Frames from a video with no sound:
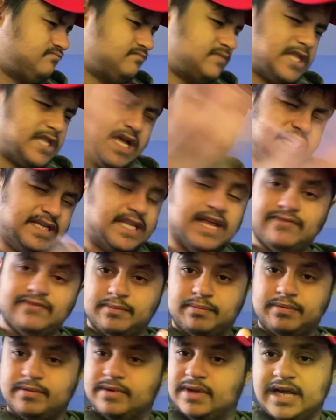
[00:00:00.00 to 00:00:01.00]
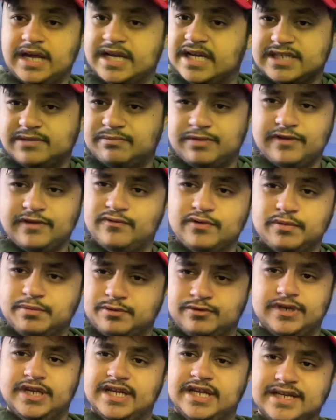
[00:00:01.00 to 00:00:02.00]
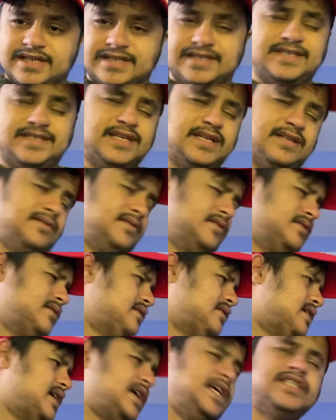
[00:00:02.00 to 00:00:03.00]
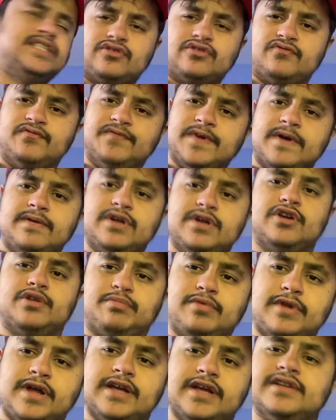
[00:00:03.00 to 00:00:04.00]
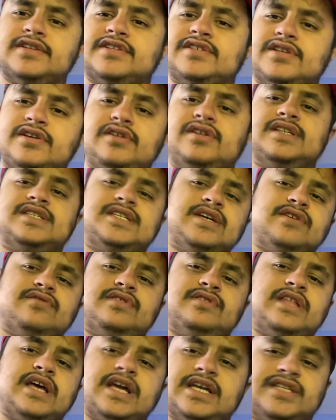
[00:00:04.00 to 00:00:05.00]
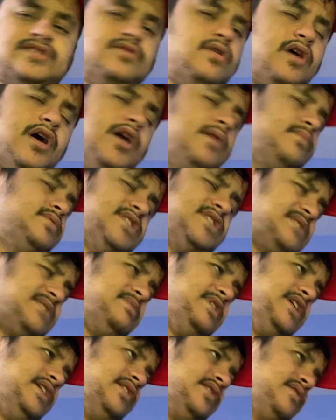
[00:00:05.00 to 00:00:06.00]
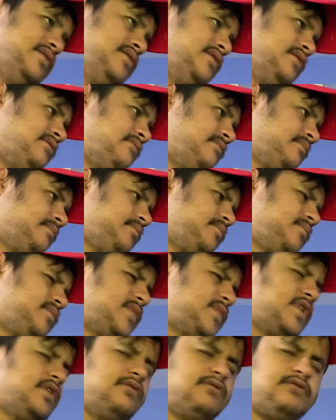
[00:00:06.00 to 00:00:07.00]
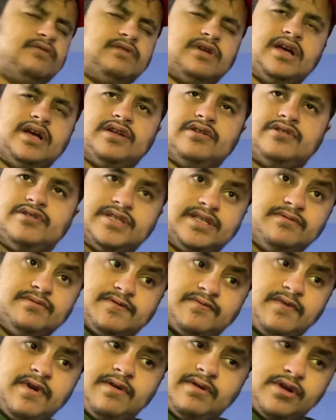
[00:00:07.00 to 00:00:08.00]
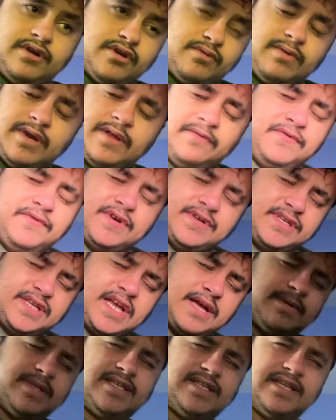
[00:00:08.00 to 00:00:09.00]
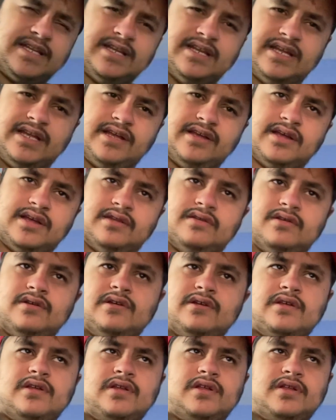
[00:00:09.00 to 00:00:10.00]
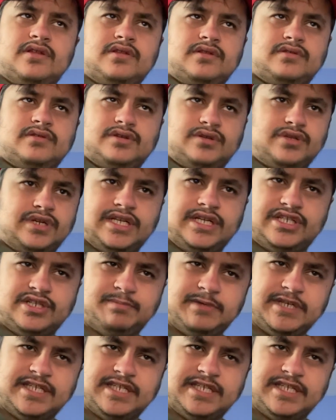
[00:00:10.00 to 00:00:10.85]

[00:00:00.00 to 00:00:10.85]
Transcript: like he's never like he hasn't played football in years, and he's a very good player. So you can tell that he's not up to speed. Because uh, he was very good when he first came into the league, and he should be